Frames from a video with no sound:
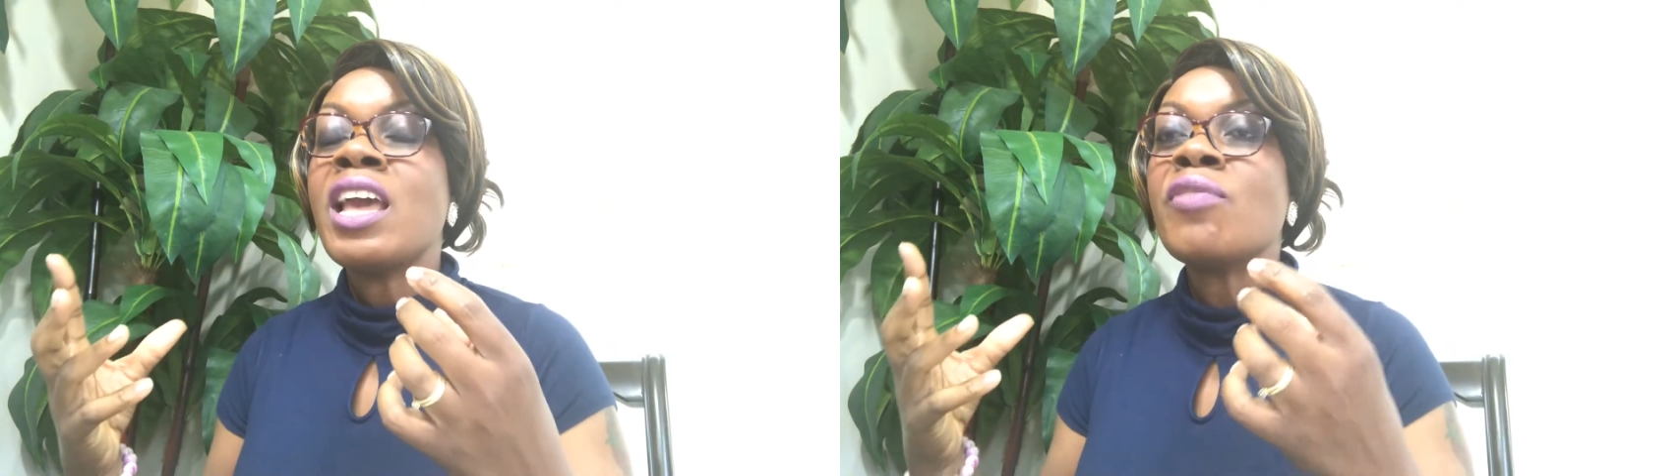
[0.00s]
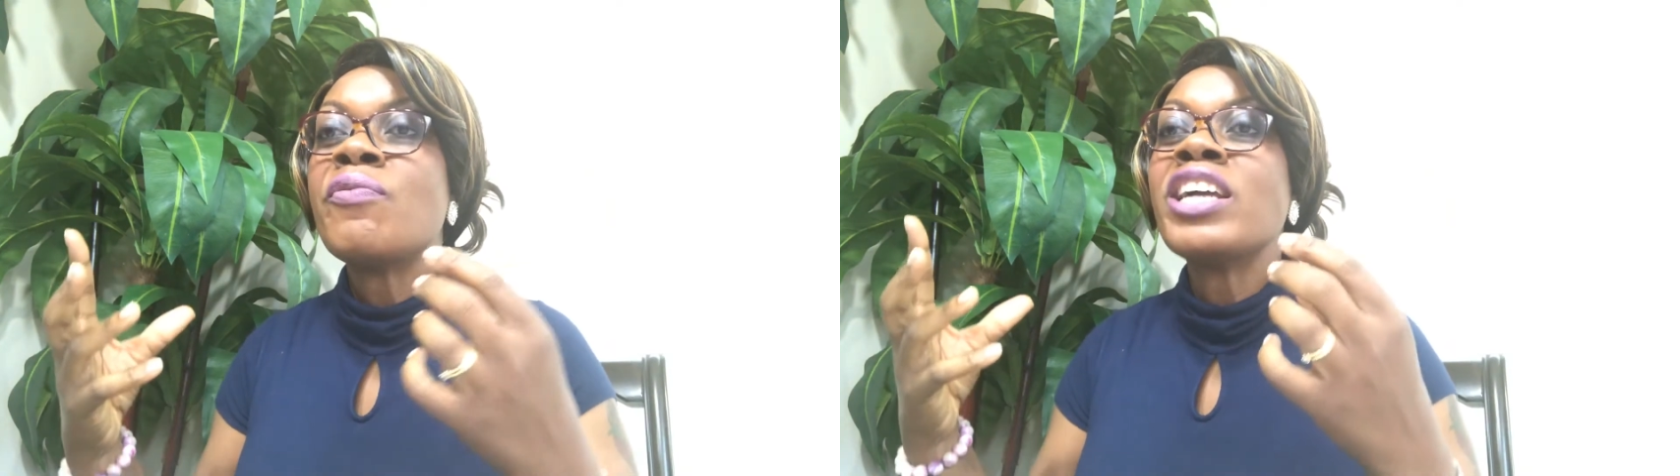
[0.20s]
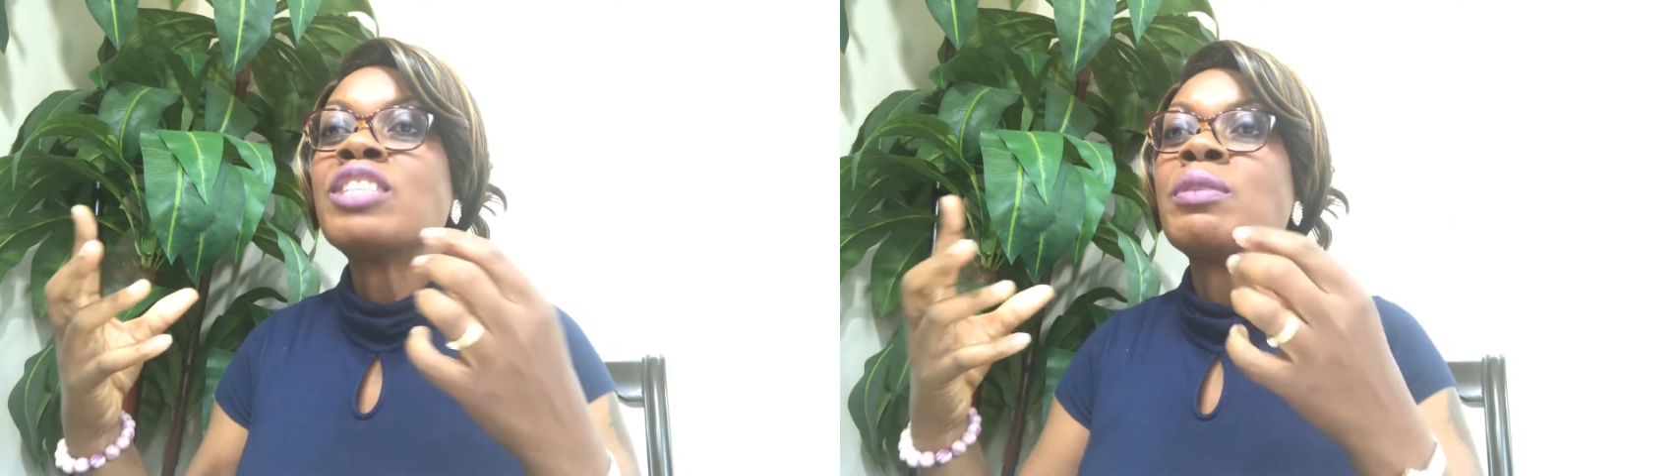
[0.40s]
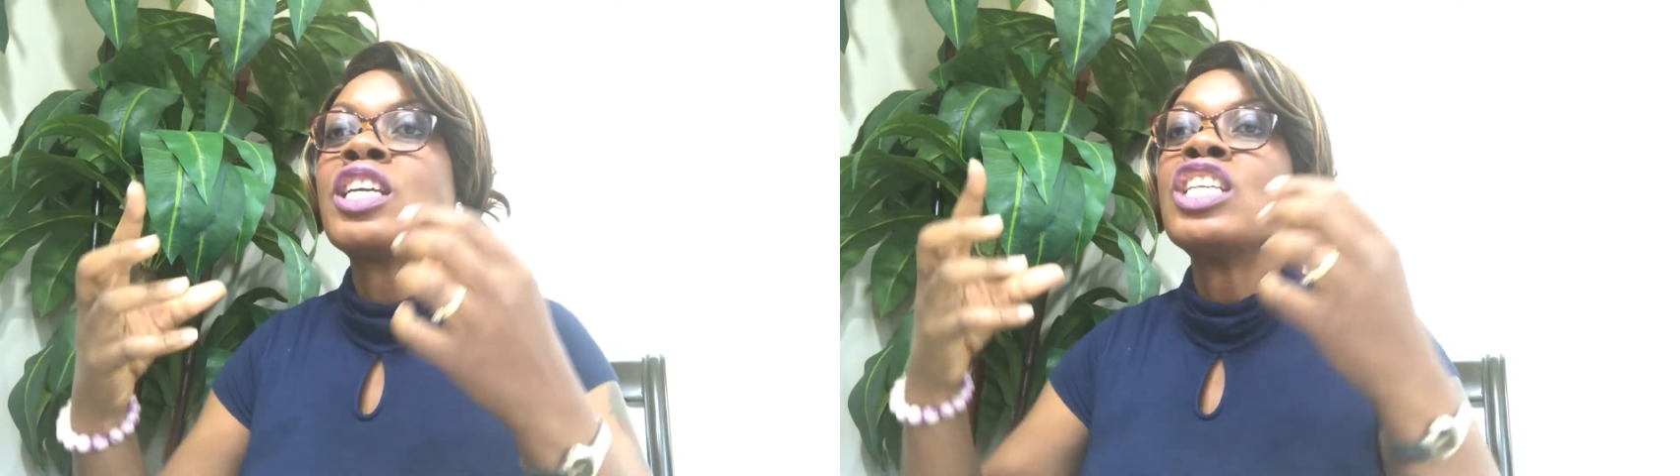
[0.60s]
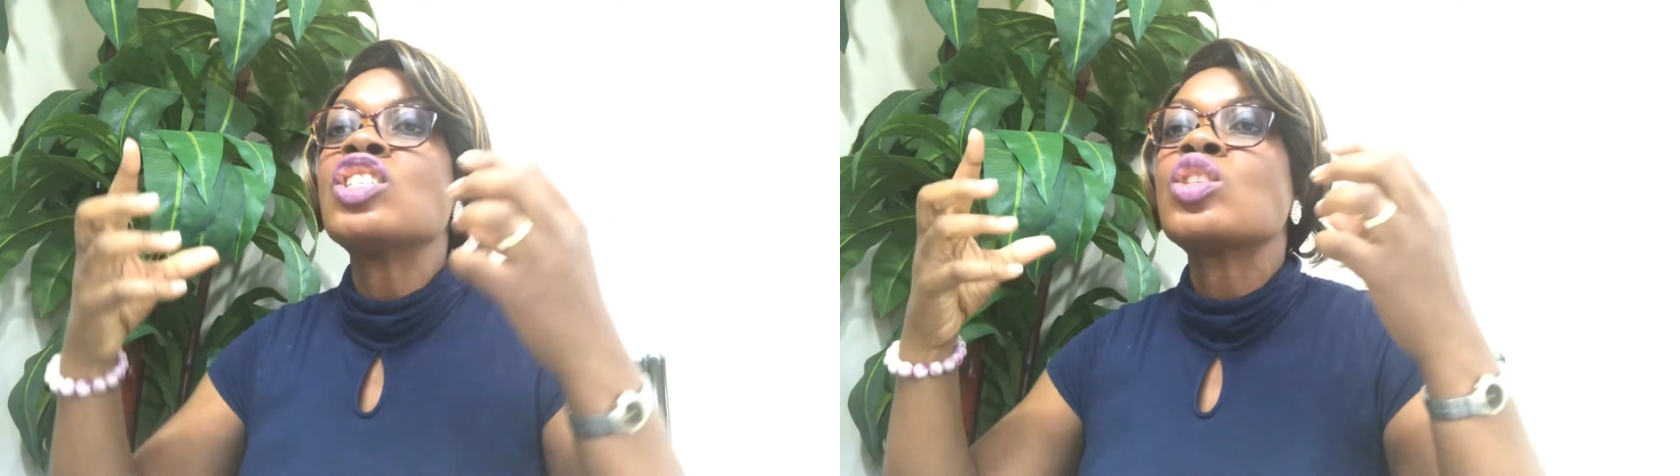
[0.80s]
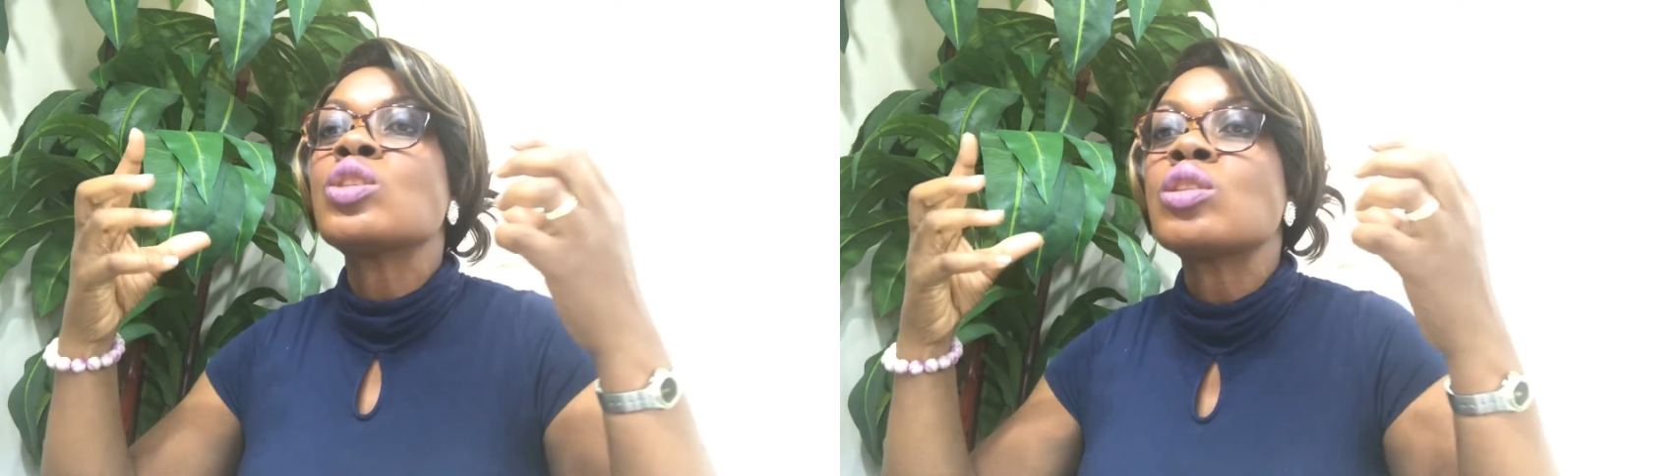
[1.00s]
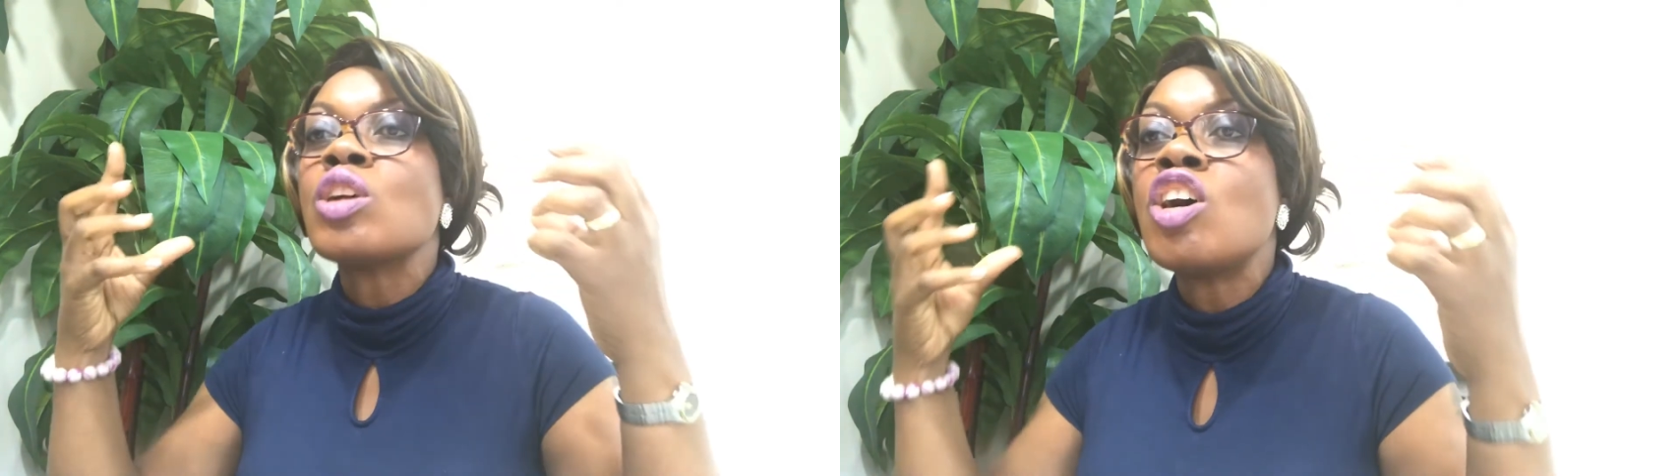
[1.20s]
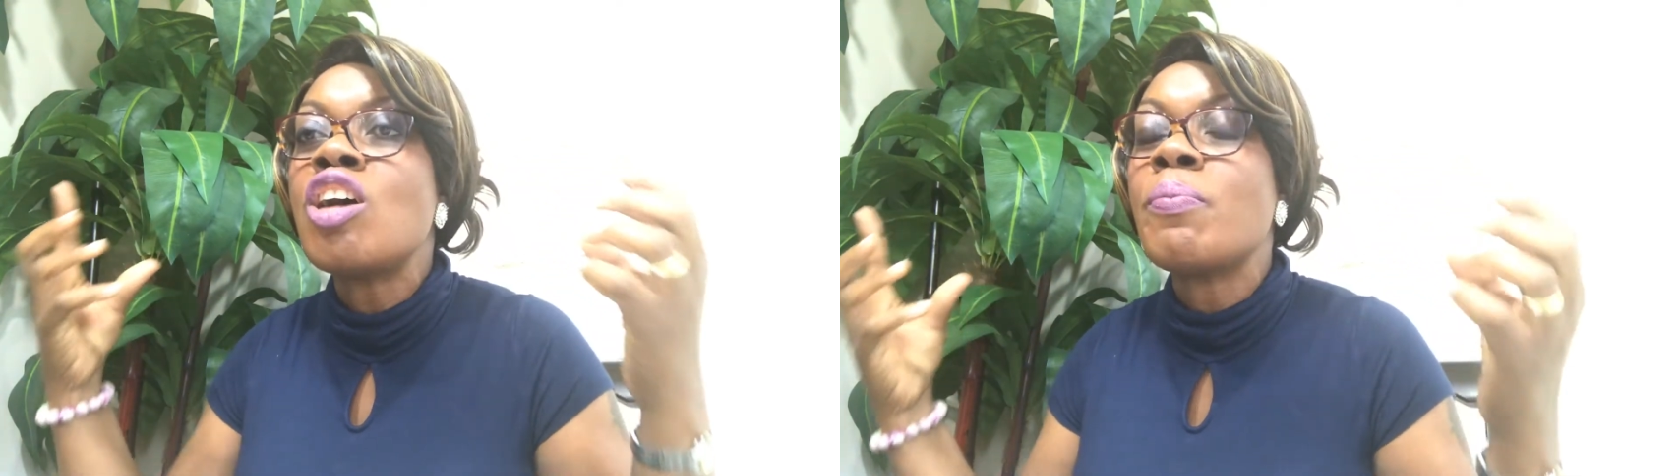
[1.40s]
His face became
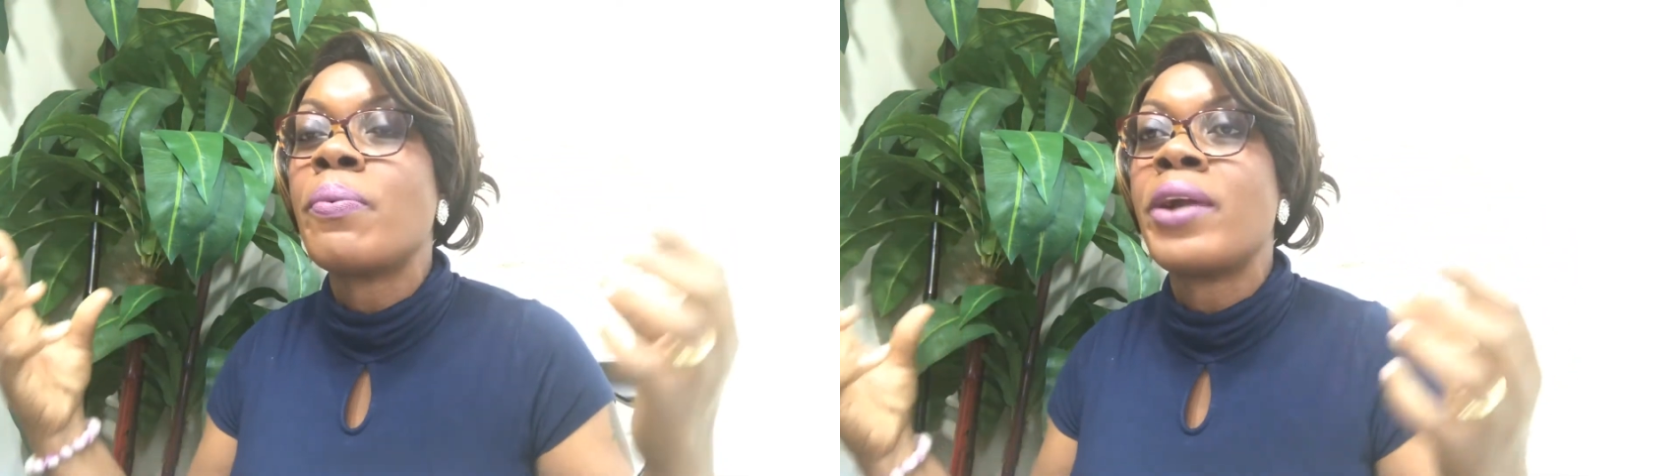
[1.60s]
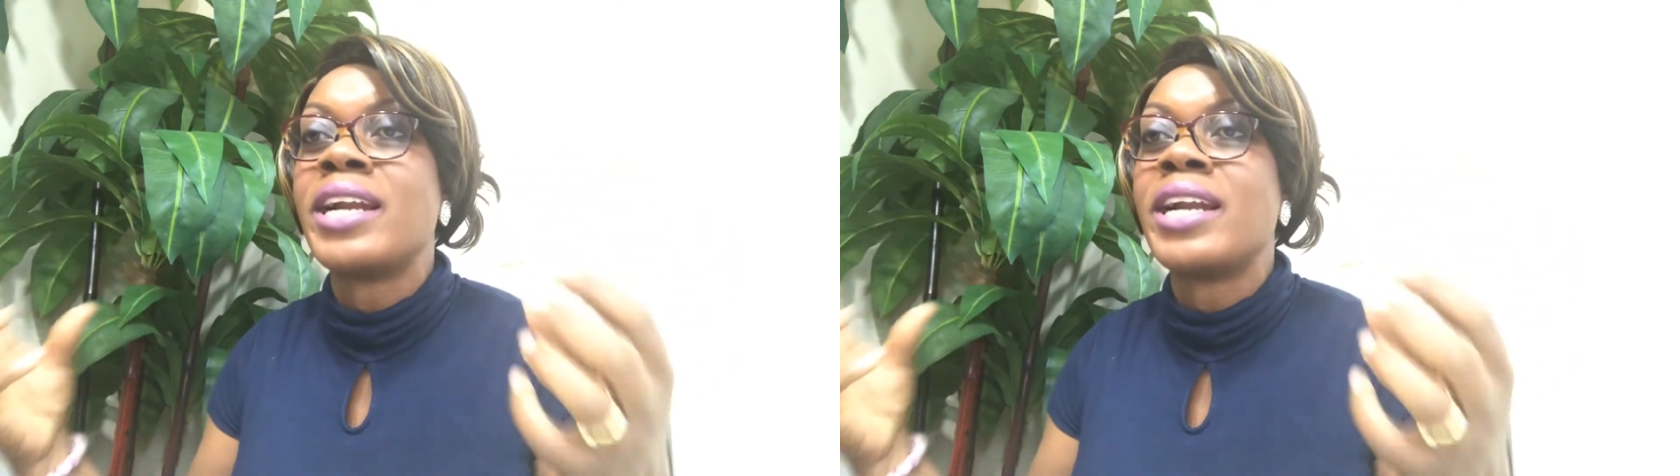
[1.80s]
so